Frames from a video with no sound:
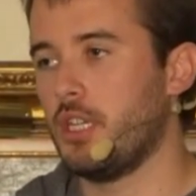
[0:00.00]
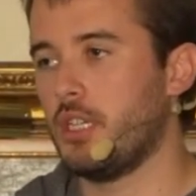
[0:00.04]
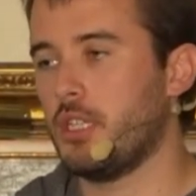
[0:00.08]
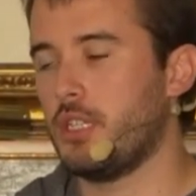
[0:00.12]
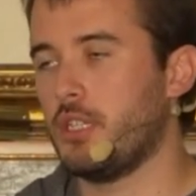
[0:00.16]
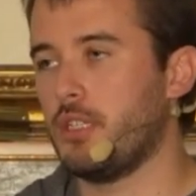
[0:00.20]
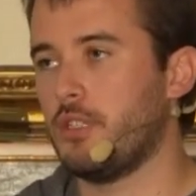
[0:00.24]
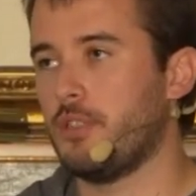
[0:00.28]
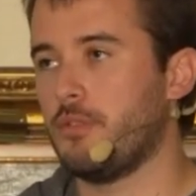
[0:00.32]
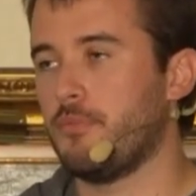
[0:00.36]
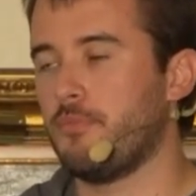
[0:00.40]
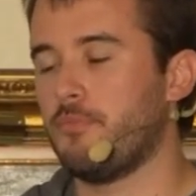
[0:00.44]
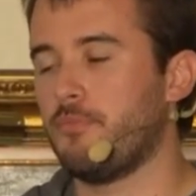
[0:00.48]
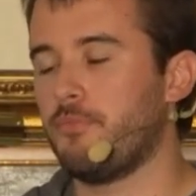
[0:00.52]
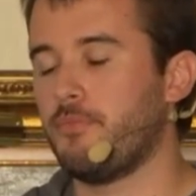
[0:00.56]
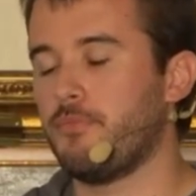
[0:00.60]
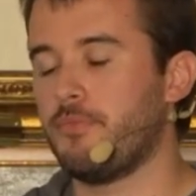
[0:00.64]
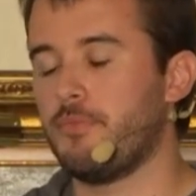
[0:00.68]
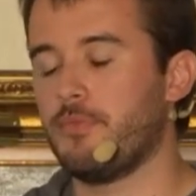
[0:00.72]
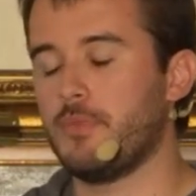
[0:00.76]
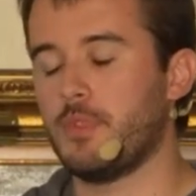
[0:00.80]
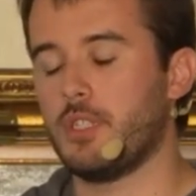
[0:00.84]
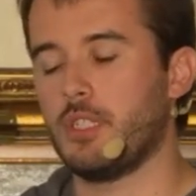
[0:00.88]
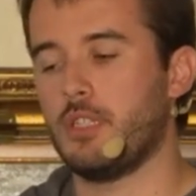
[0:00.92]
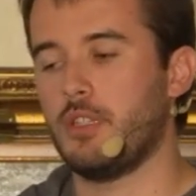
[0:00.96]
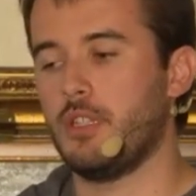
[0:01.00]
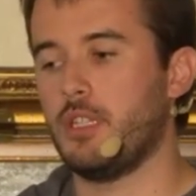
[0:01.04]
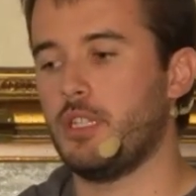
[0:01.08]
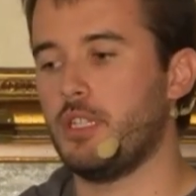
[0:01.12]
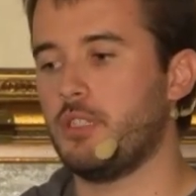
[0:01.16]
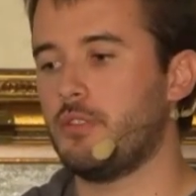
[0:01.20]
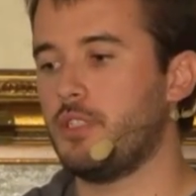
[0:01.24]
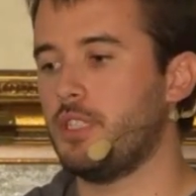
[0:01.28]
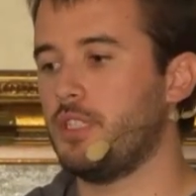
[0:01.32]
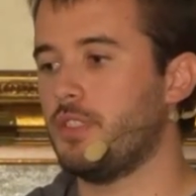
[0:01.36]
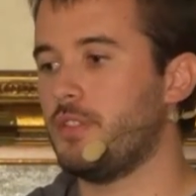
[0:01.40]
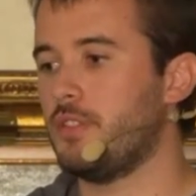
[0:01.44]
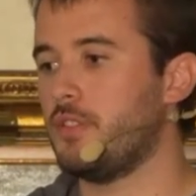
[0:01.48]
And
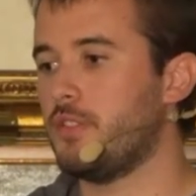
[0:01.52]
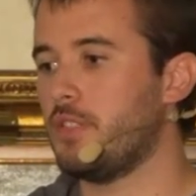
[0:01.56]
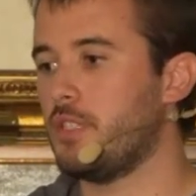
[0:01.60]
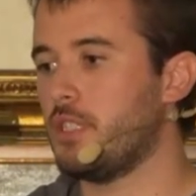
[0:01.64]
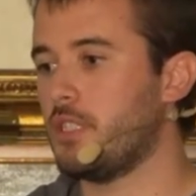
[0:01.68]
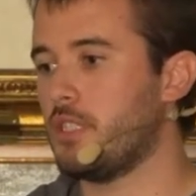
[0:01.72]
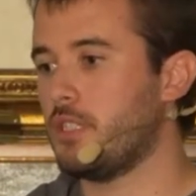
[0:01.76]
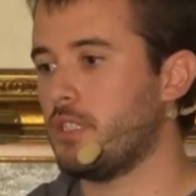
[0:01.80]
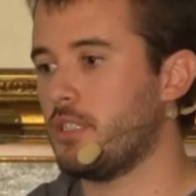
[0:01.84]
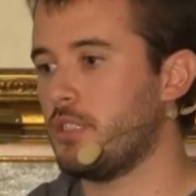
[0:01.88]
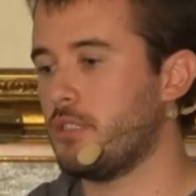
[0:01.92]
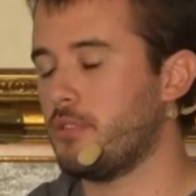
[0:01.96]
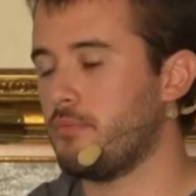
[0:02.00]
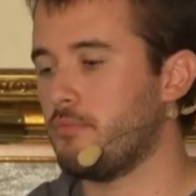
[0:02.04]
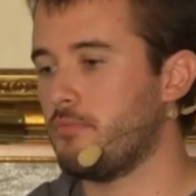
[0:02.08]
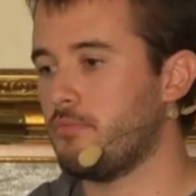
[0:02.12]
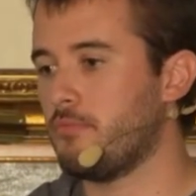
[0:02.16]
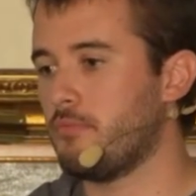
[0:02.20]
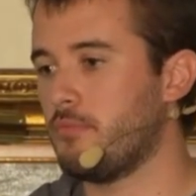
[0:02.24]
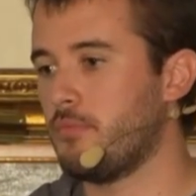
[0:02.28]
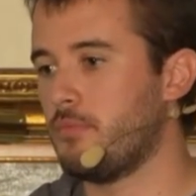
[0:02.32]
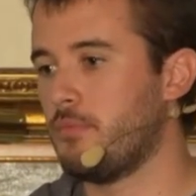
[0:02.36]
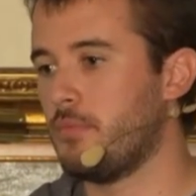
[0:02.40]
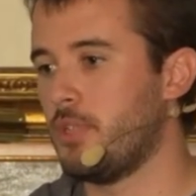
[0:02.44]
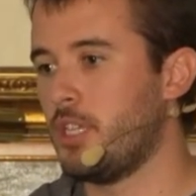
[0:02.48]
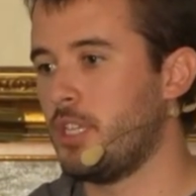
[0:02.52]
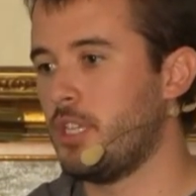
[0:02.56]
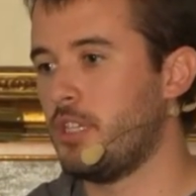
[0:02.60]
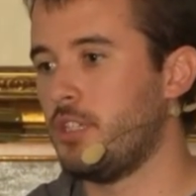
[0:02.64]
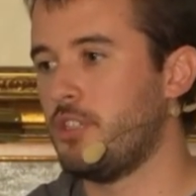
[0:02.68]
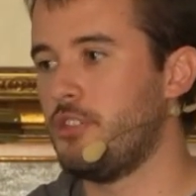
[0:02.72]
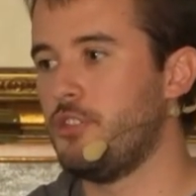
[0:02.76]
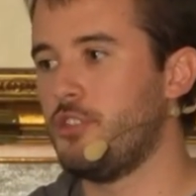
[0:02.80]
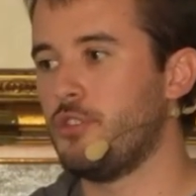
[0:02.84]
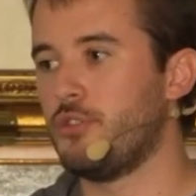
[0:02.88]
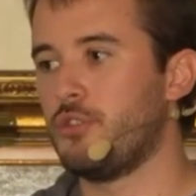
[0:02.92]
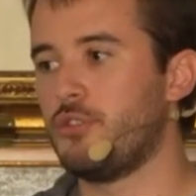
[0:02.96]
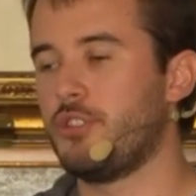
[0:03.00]
there is
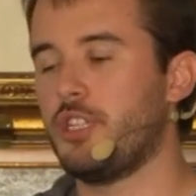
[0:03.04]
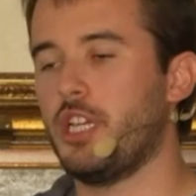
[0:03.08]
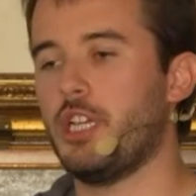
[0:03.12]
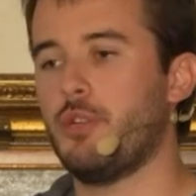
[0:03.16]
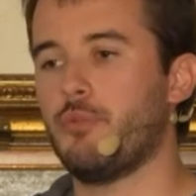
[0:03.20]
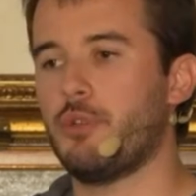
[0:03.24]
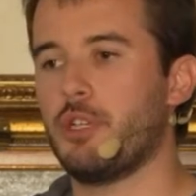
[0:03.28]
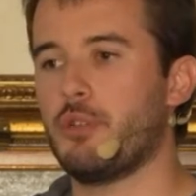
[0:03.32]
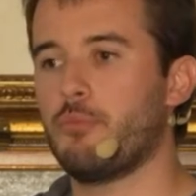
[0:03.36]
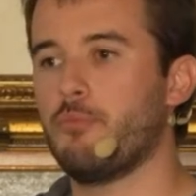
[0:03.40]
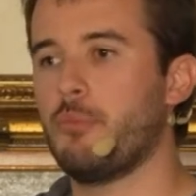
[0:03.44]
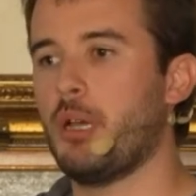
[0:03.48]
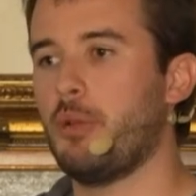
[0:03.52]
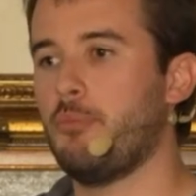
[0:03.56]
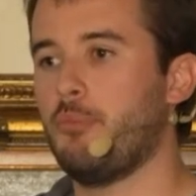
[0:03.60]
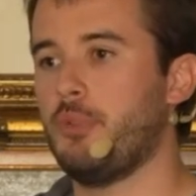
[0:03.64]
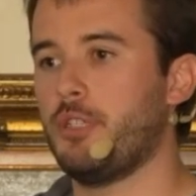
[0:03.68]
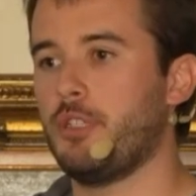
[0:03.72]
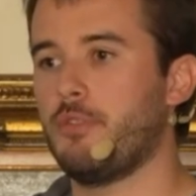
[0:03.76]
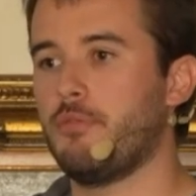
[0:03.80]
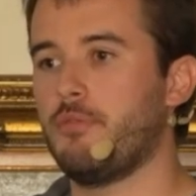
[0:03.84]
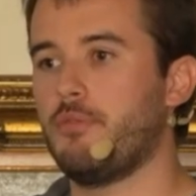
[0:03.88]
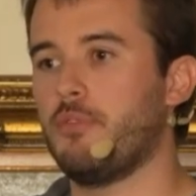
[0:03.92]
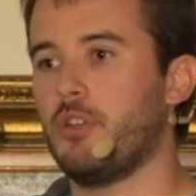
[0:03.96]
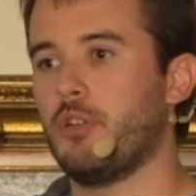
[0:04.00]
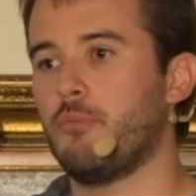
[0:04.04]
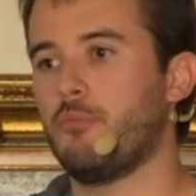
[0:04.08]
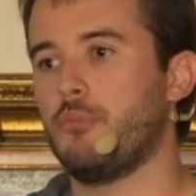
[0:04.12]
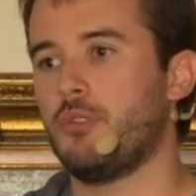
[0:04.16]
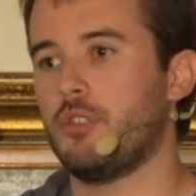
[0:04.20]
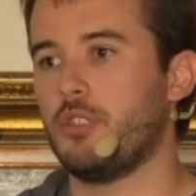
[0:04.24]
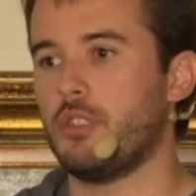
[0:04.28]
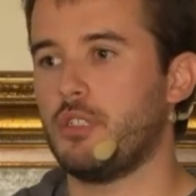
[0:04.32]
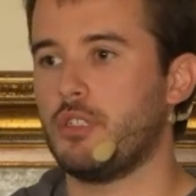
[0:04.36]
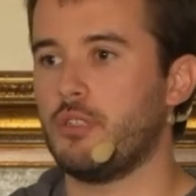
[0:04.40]
no direct mapping from